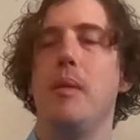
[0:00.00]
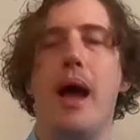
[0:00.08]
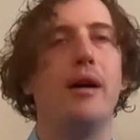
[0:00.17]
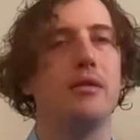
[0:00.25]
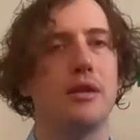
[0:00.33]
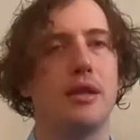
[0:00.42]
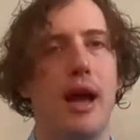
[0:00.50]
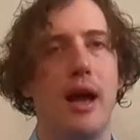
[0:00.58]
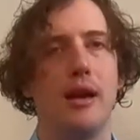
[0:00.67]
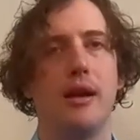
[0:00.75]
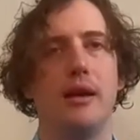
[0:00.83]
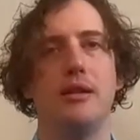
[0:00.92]
outside
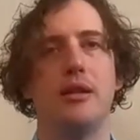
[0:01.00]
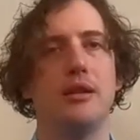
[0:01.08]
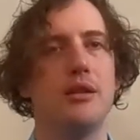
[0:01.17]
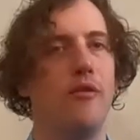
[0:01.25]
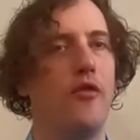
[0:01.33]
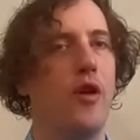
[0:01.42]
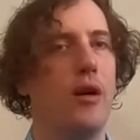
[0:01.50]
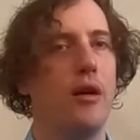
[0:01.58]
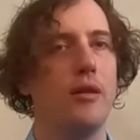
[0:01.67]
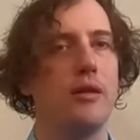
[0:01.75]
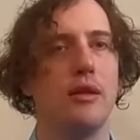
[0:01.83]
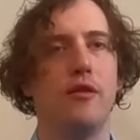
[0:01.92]
and I took some
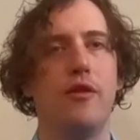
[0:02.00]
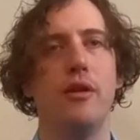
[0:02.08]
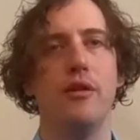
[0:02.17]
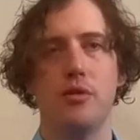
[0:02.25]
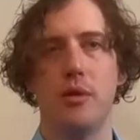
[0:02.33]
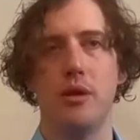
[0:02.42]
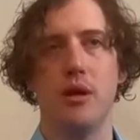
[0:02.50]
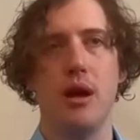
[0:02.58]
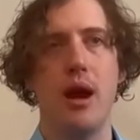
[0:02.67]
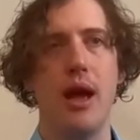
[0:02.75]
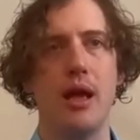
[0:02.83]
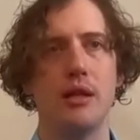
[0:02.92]
photos, and the photos were
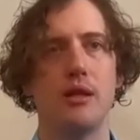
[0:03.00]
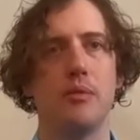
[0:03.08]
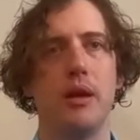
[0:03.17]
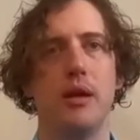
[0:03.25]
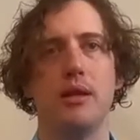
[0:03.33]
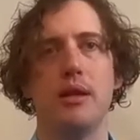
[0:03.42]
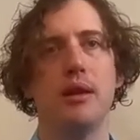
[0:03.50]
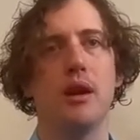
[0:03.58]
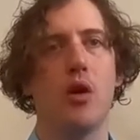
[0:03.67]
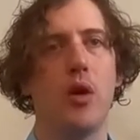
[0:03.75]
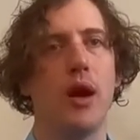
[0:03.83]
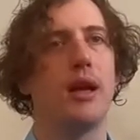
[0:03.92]
nice, but it didn't
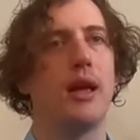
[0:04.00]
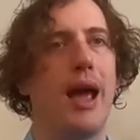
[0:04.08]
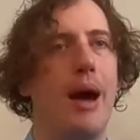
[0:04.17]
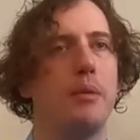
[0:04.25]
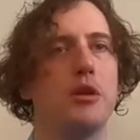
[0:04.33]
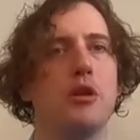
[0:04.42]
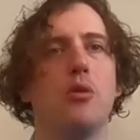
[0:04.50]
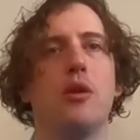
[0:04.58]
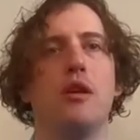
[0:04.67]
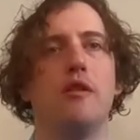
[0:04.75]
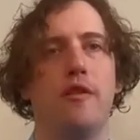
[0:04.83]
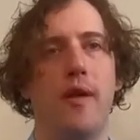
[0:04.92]
quite capture what
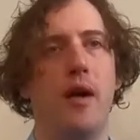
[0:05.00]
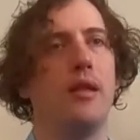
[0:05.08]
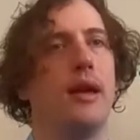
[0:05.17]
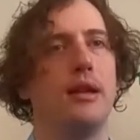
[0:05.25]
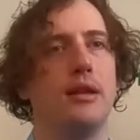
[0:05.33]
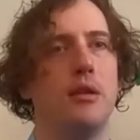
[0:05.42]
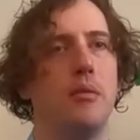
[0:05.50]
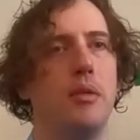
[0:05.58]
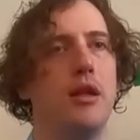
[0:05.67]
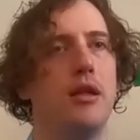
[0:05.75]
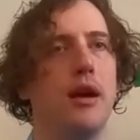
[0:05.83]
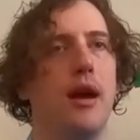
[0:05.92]
it felt like to
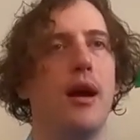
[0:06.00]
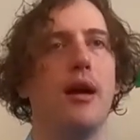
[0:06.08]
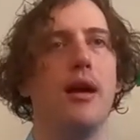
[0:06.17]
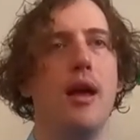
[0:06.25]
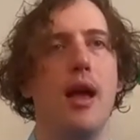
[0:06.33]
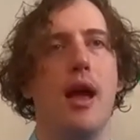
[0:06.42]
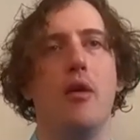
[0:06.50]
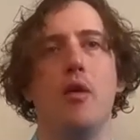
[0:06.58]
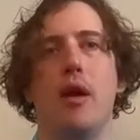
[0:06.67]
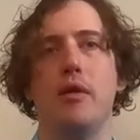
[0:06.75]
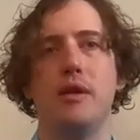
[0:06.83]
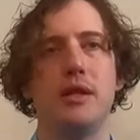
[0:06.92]
be there. And
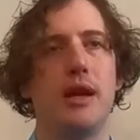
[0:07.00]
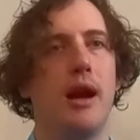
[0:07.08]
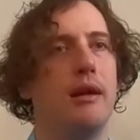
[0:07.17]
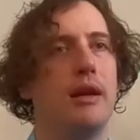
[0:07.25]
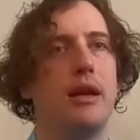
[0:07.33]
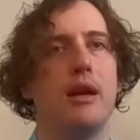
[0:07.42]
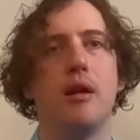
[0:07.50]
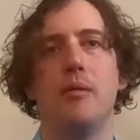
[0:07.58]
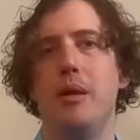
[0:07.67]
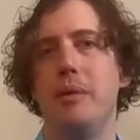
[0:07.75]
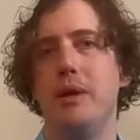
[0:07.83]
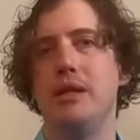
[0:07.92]
when I was there, I'd hear
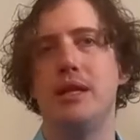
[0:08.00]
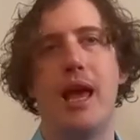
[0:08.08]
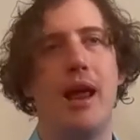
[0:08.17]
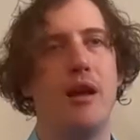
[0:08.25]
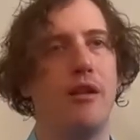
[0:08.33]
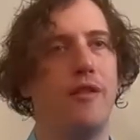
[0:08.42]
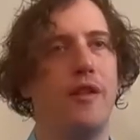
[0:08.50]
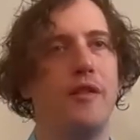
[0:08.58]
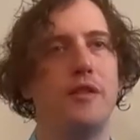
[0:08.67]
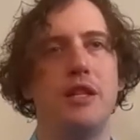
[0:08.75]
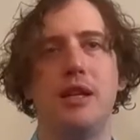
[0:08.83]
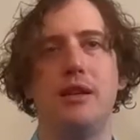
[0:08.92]
maybe 10 or
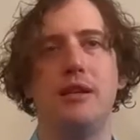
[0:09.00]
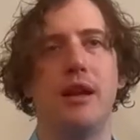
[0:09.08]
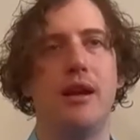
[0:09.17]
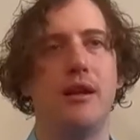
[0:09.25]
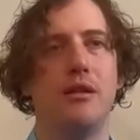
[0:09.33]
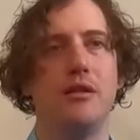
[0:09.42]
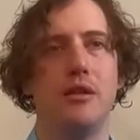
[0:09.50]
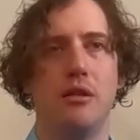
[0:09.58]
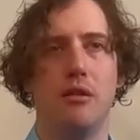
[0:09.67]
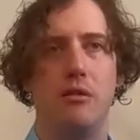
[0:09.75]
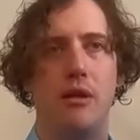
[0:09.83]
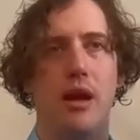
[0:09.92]
15 layers,
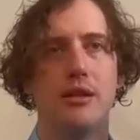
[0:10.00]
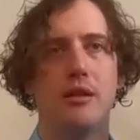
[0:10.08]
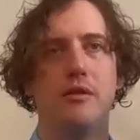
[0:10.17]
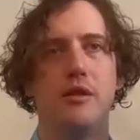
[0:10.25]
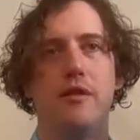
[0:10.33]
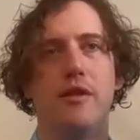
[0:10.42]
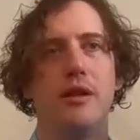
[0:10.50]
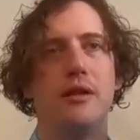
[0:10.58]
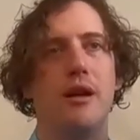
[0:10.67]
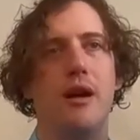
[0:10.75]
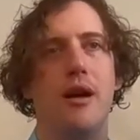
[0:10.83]
lots of different